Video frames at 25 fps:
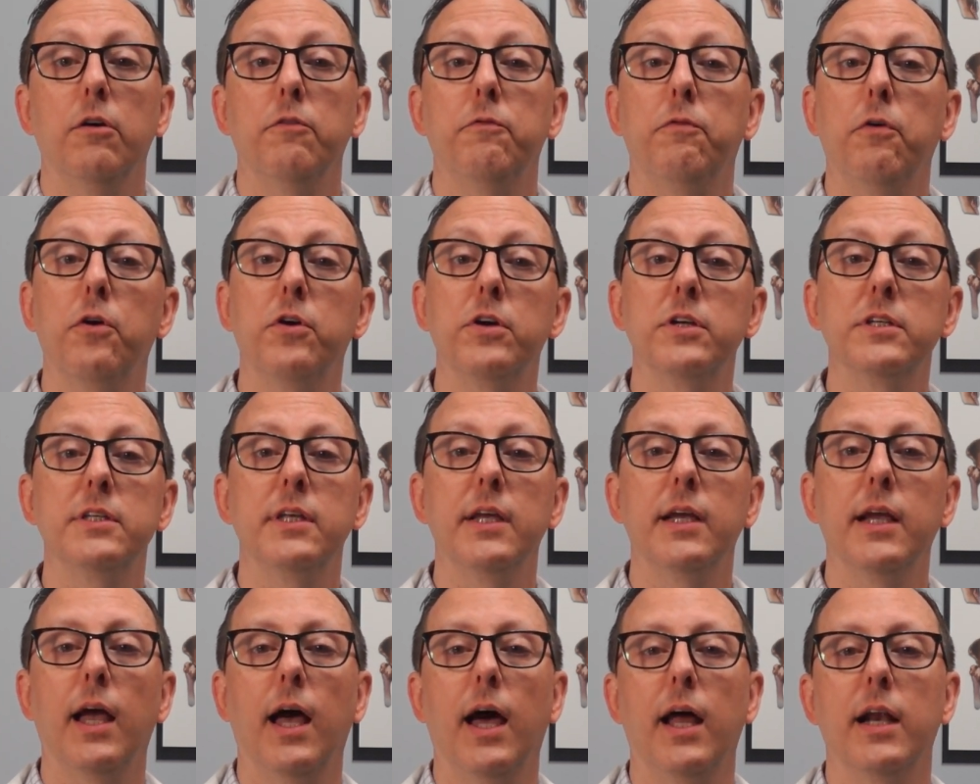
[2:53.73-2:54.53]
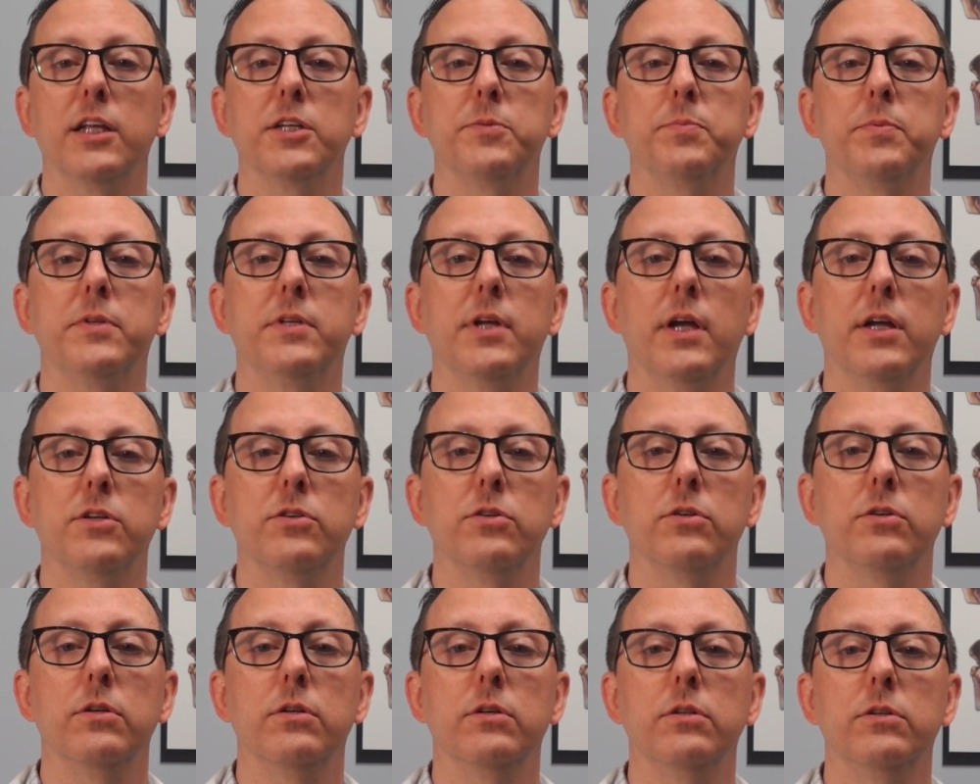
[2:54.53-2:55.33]
focusing on its
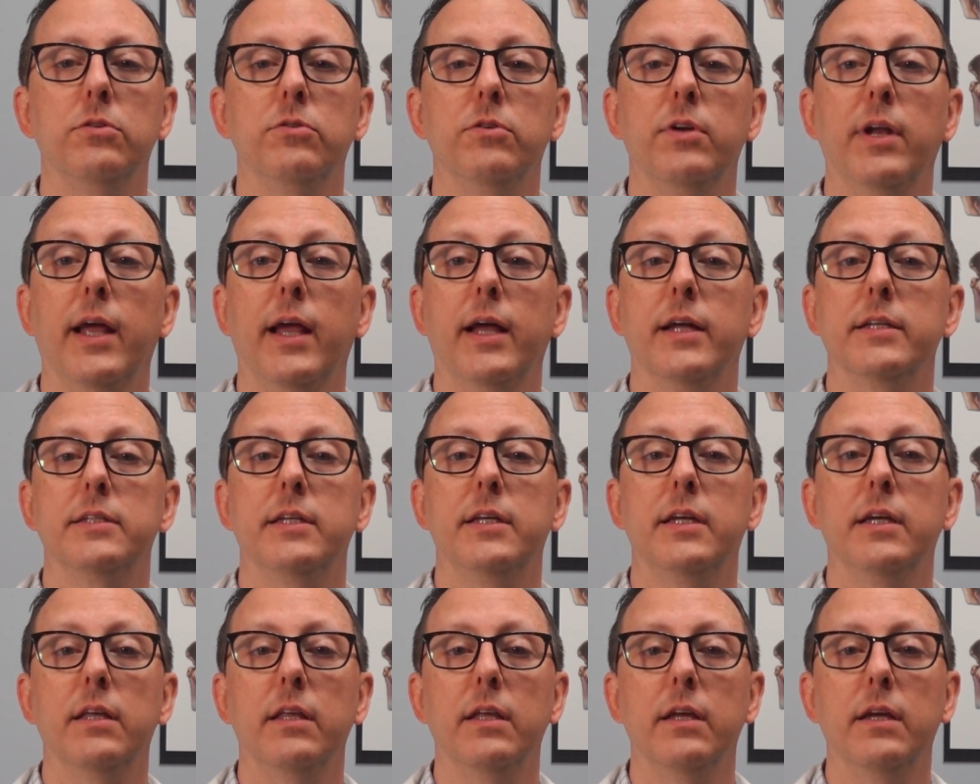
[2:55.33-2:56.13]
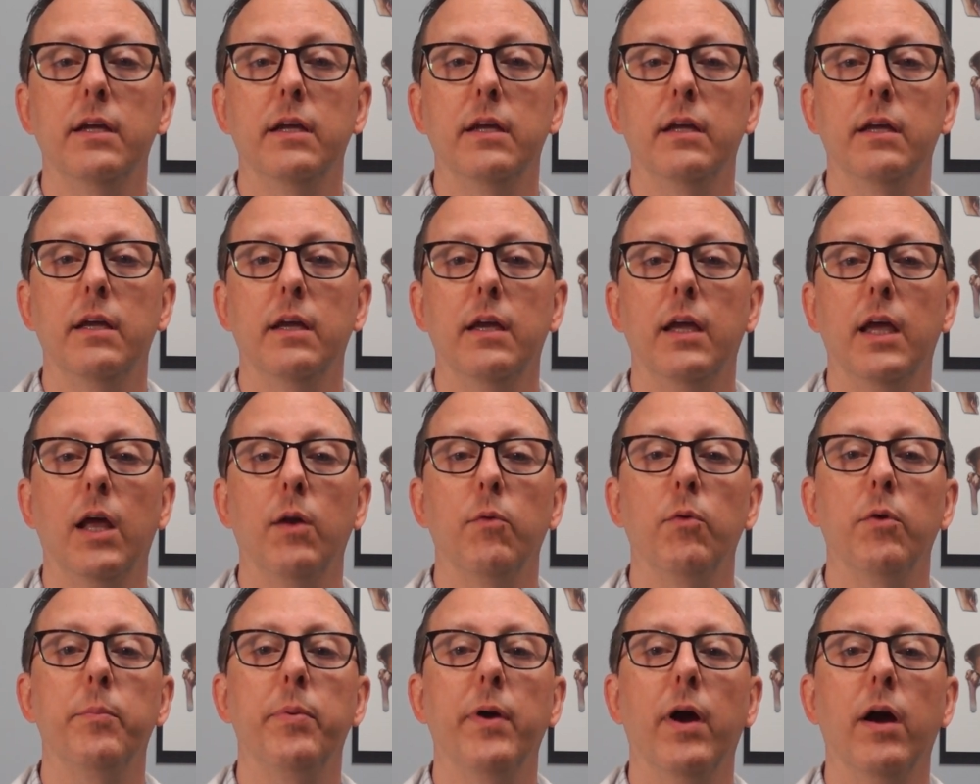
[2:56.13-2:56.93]
potential to enhance healing
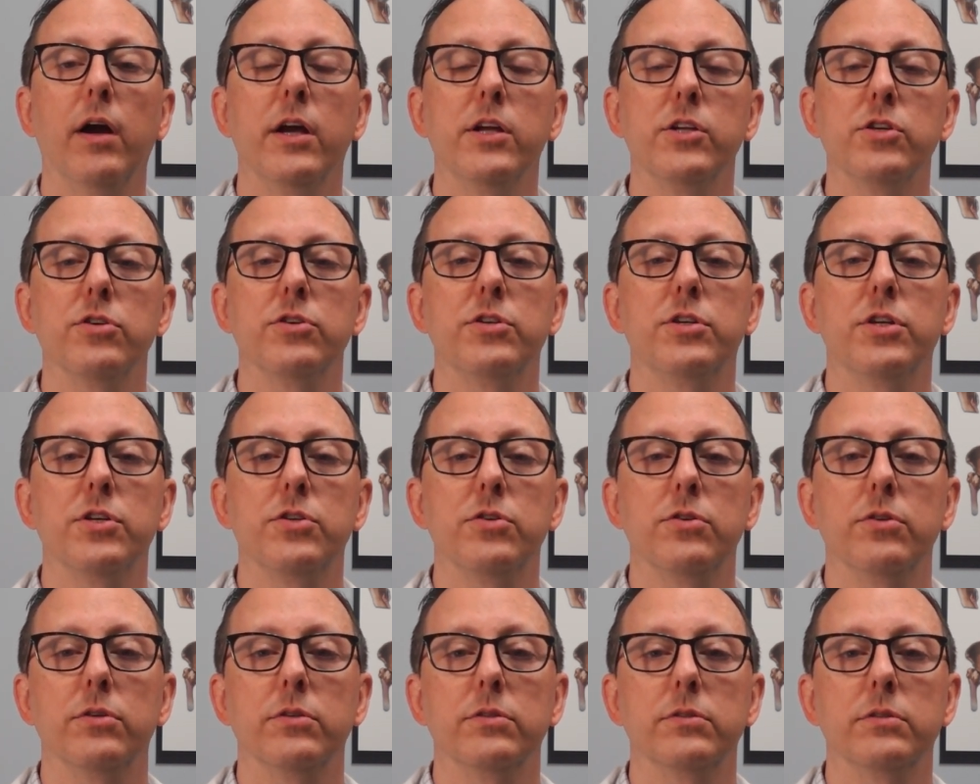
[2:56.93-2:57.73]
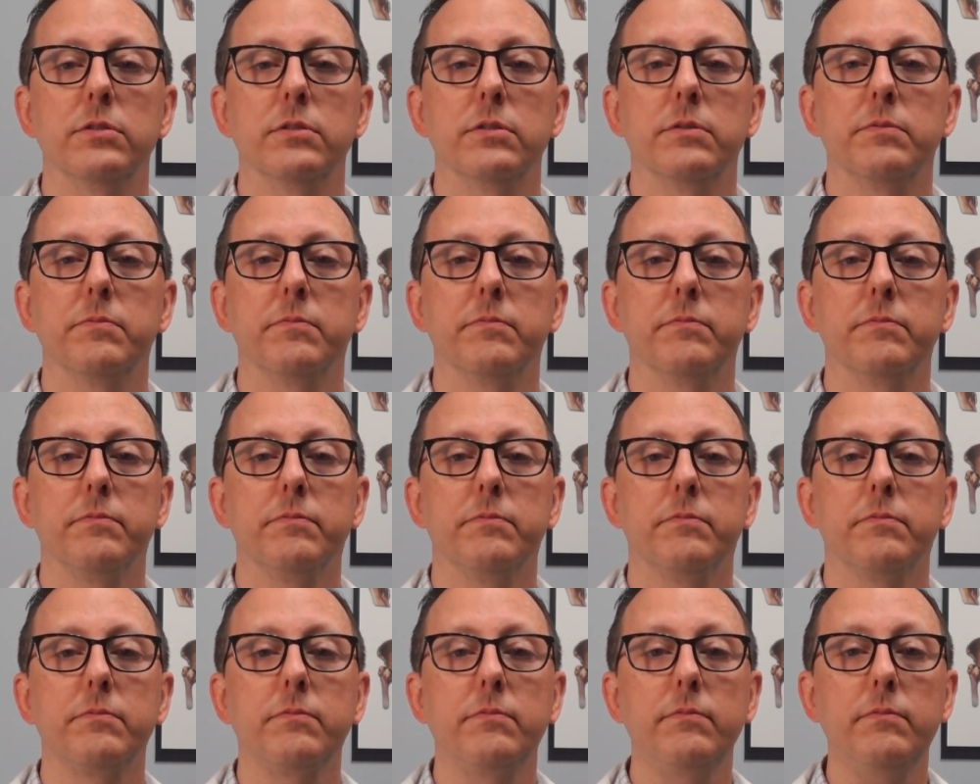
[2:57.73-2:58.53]
and repair injured tissues.
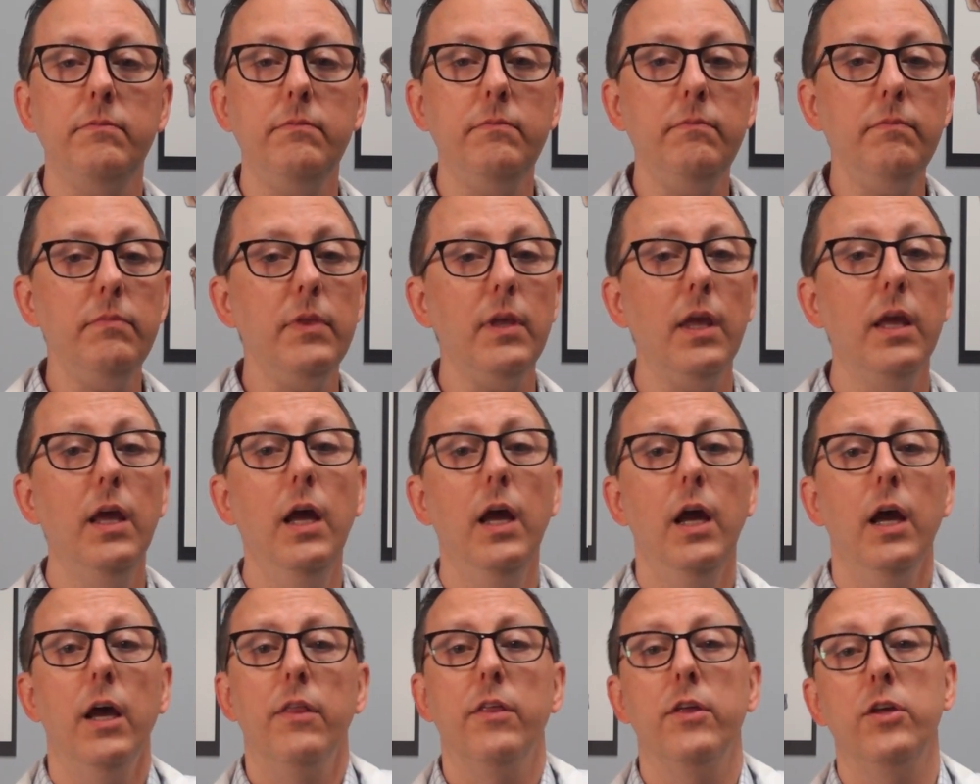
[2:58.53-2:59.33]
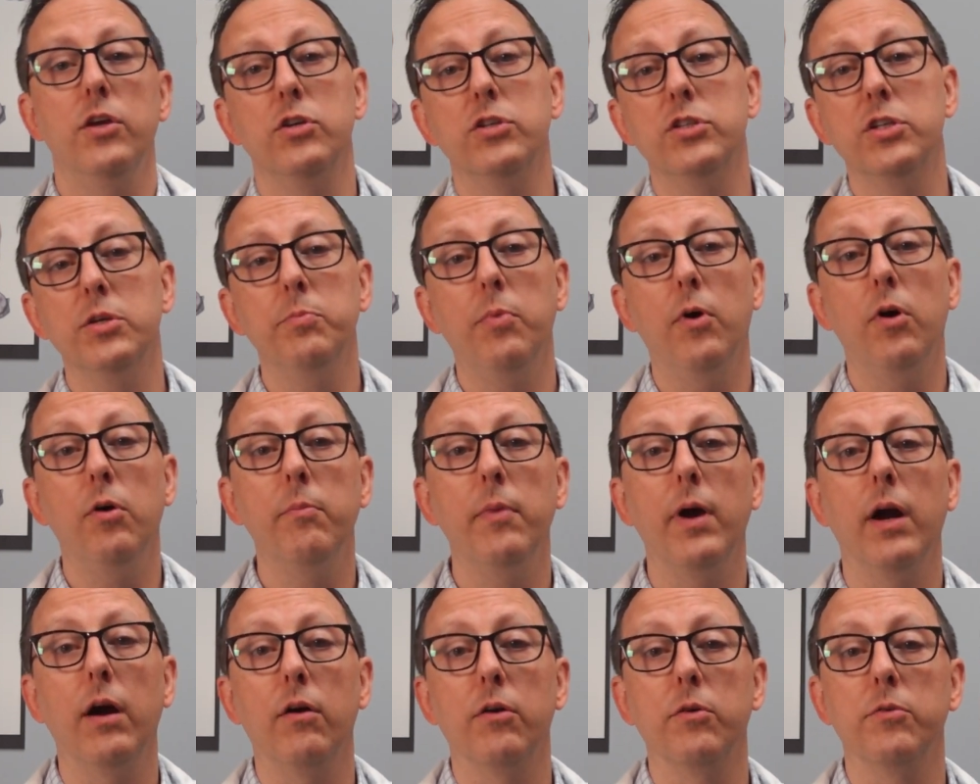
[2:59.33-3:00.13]
The use of bone marrow